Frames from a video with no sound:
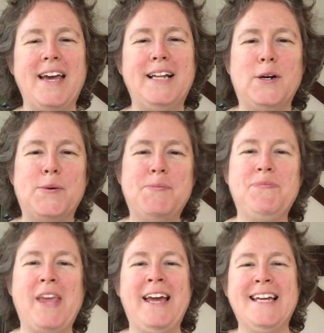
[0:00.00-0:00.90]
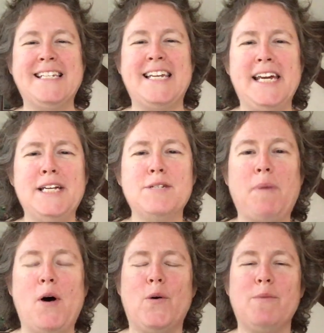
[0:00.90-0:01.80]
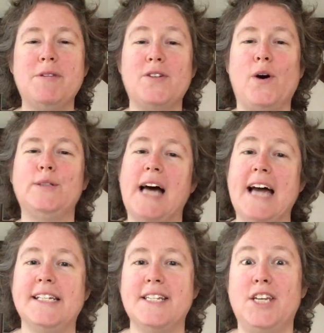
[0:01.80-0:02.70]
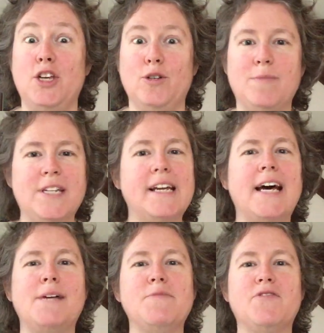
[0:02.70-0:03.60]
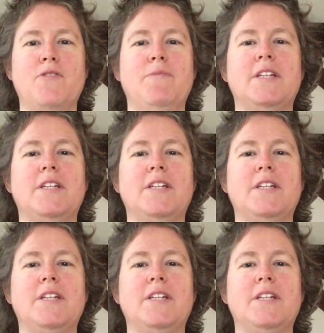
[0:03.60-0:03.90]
Hello. Today's poem is called Ice Cubes and it comes from